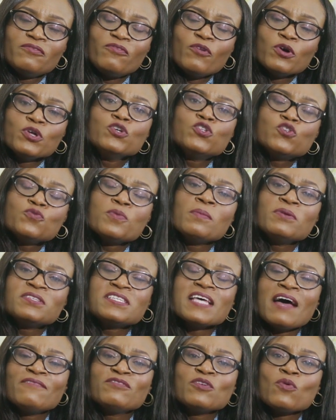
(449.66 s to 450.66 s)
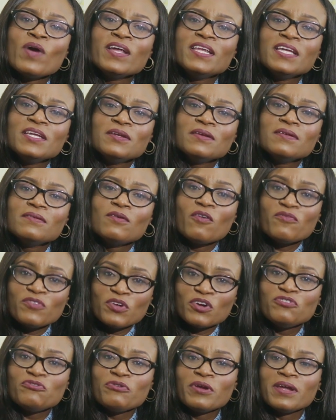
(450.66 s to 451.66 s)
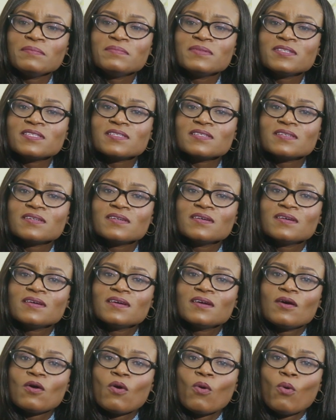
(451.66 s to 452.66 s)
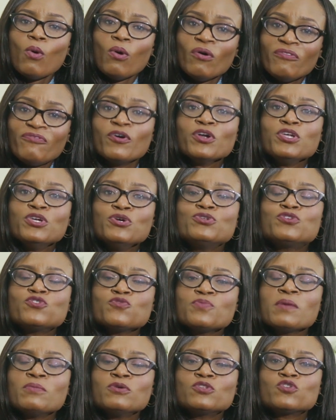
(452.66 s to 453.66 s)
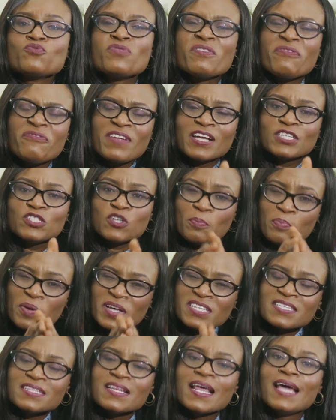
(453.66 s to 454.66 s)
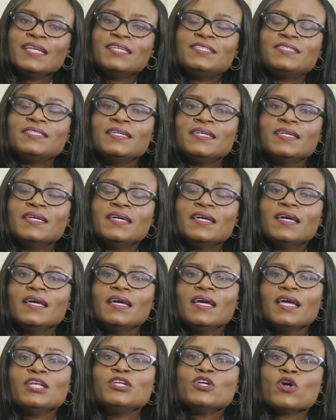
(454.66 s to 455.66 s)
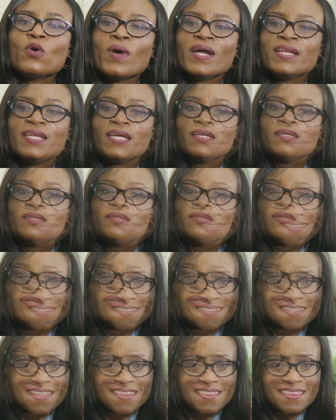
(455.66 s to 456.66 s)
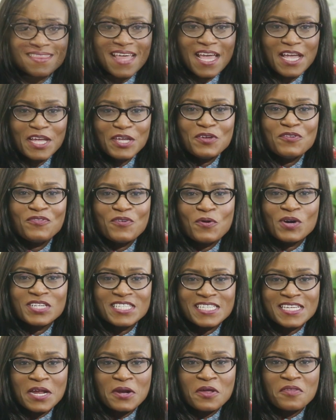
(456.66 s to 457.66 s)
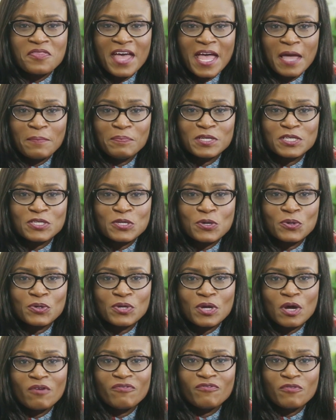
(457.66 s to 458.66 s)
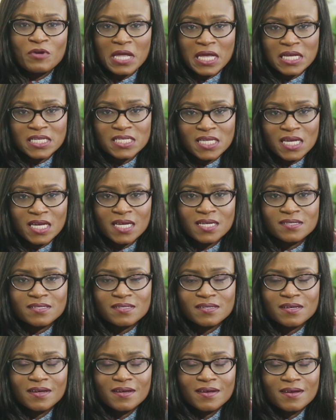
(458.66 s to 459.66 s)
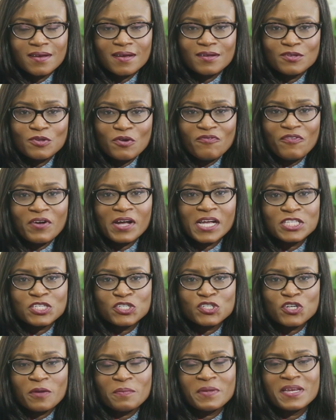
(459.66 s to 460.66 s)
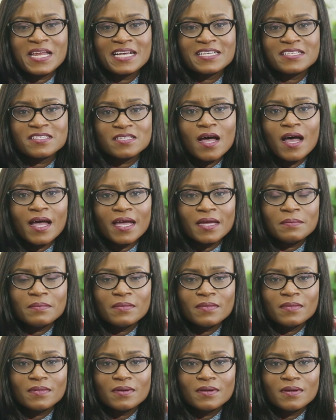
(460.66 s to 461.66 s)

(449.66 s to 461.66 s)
for you to be able to have the wedding of your dreams, or for you to be able to reflect your personality in your wedding. Thank you for watching another episode of Funke Says. Don't forget to join me next time,